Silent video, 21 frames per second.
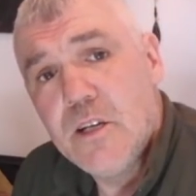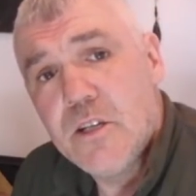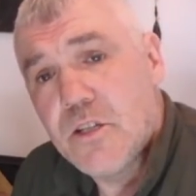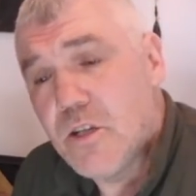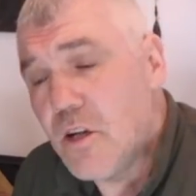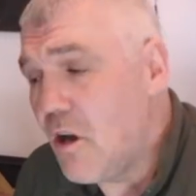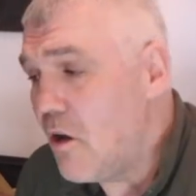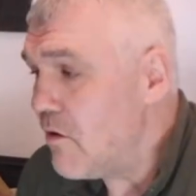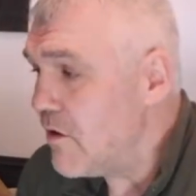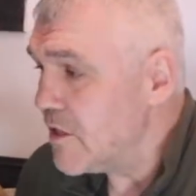
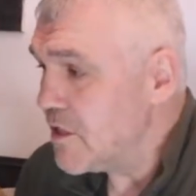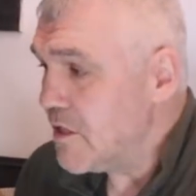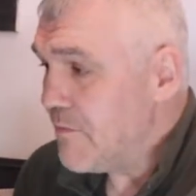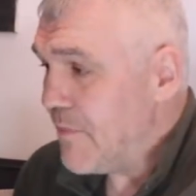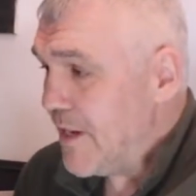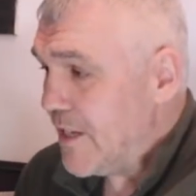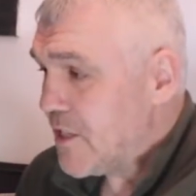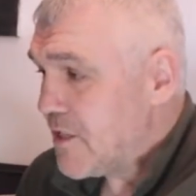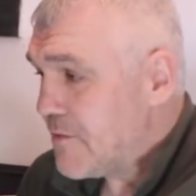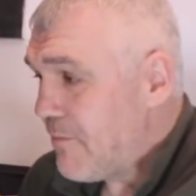So it's a
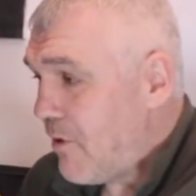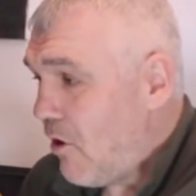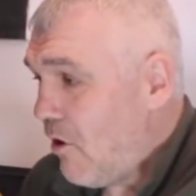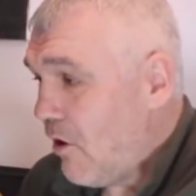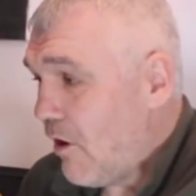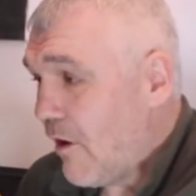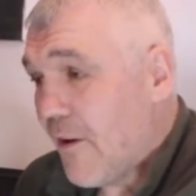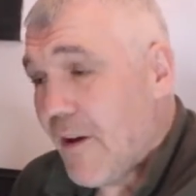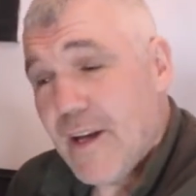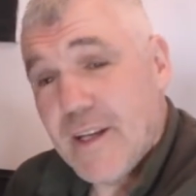bit
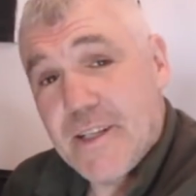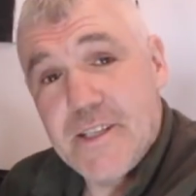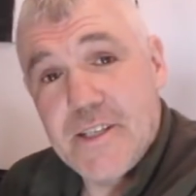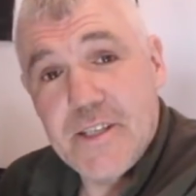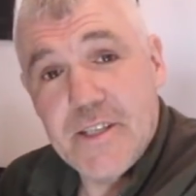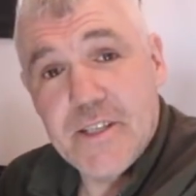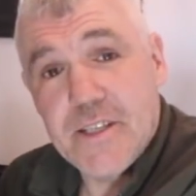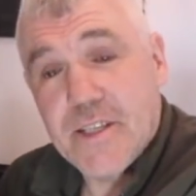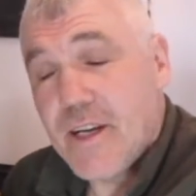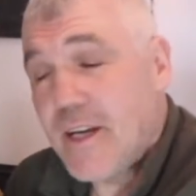smaller,
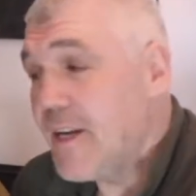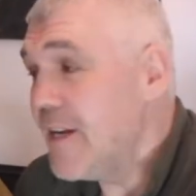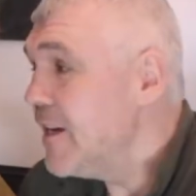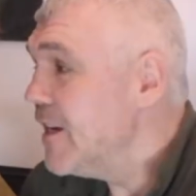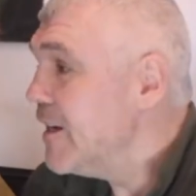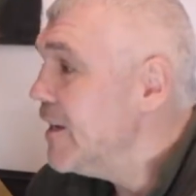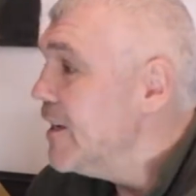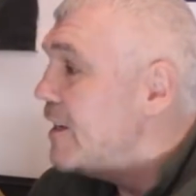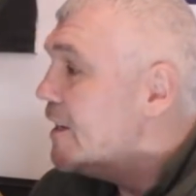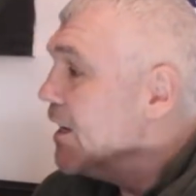as you see,